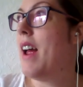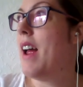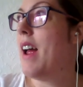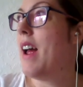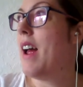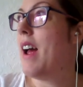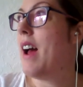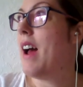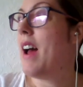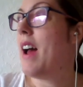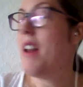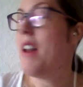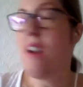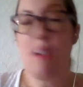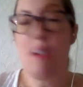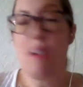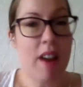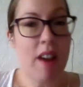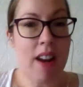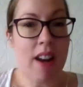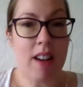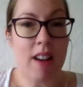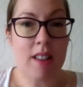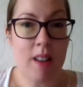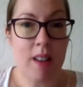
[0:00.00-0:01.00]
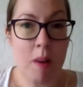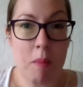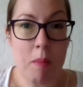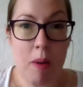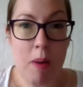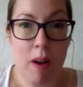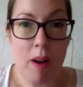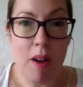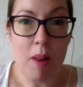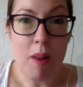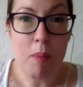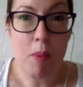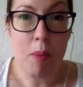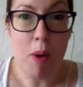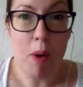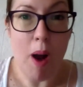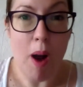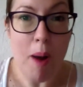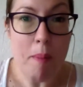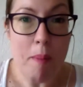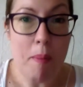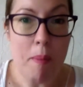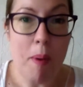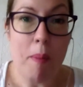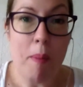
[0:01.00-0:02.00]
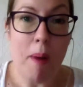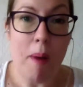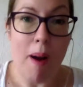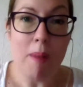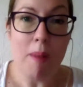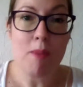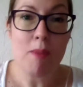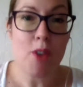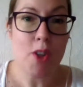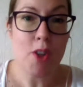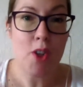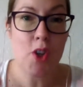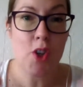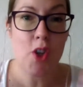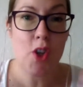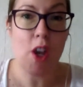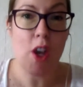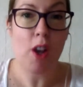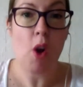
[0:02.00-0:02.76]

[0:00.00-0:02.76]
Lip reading: and I realise I'm part of the I'm just